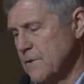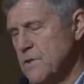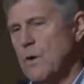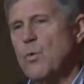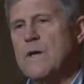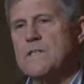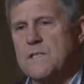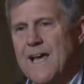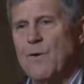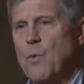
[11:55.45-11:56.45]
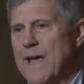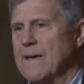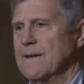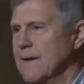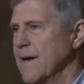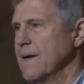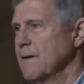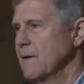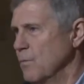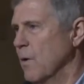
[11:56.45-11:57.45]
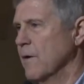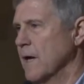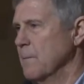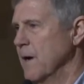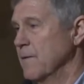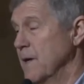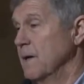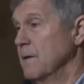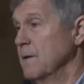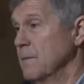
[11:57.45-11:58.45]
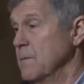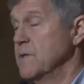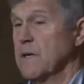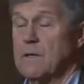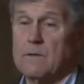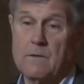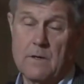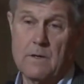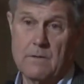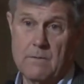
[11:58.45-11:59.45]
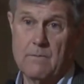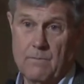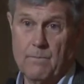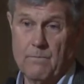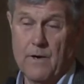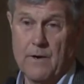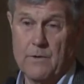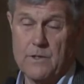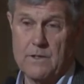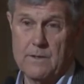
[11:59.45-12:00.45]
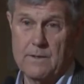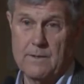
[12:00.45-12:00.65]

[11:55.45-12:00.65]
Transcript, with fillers: So we stay awake at night worrying about that particular virus.